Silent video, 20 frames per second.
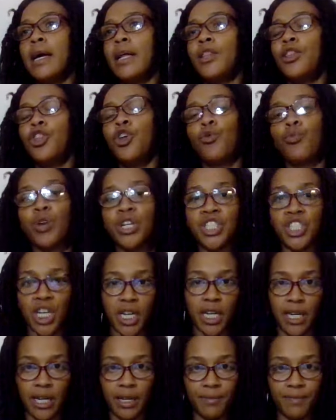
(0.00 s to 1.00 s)
the
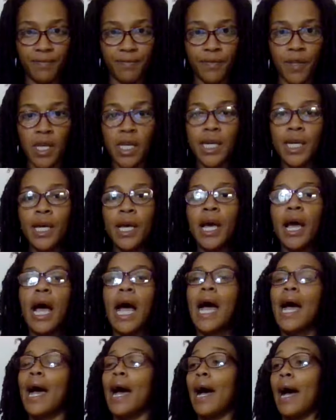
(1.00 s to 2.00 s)
rigidity.
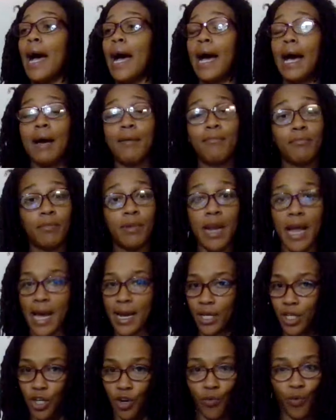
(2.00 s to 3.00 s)
I'm
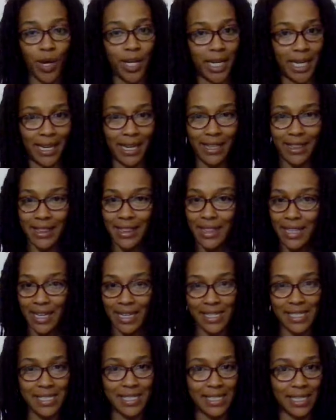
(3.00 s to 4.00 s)
not going in
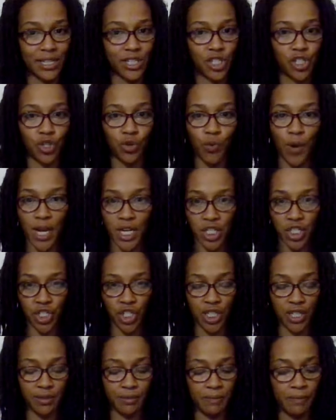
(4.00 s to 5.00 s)
this
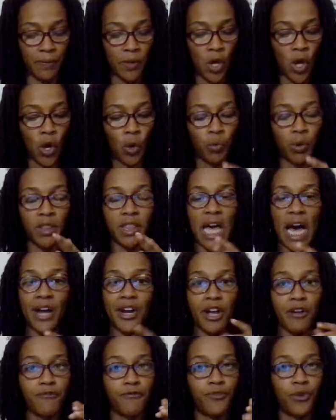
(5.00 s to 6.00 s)
situation without
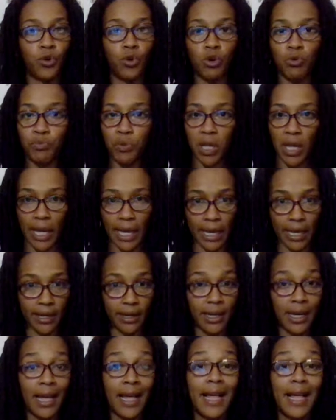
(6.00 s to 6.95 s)
a full plan.